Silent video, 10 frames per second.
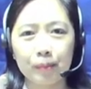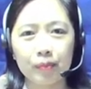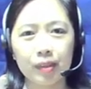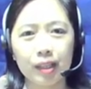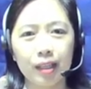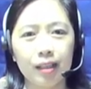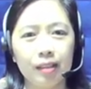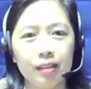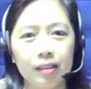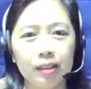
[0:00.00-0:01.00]
Okay,
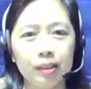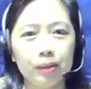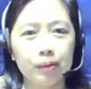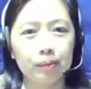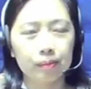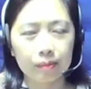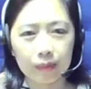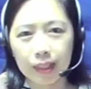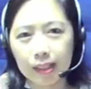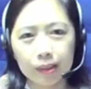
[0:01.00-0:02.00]
so
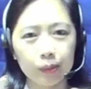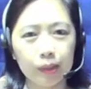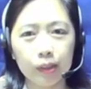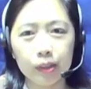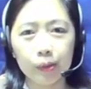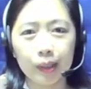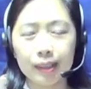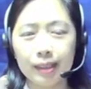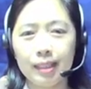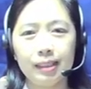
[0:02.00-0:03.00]
yes, we don't know what
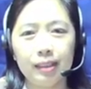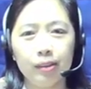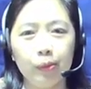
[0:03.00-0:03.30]
it is, so we